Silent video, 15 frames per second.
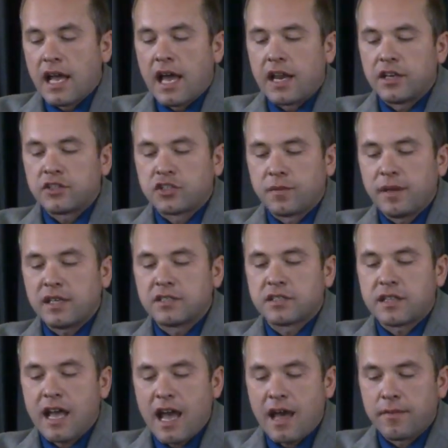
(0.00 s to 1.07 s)
and it shall be
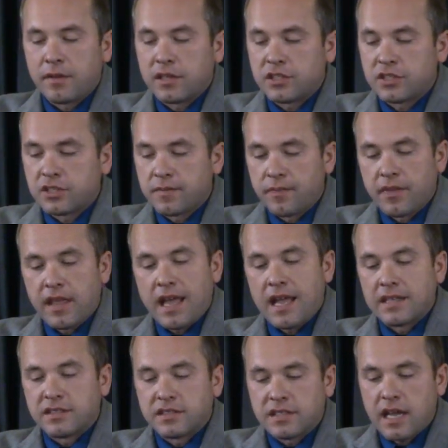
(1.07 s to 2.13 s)
established
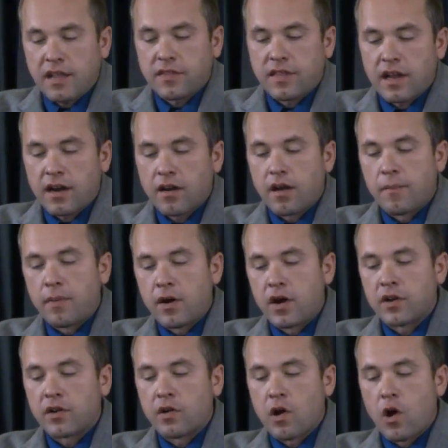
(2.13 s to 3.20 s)
and set there
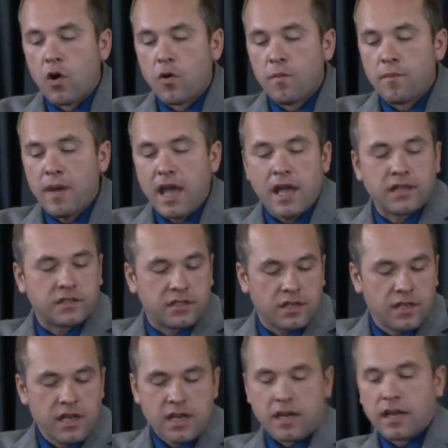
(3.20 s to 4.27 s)
upon her own base.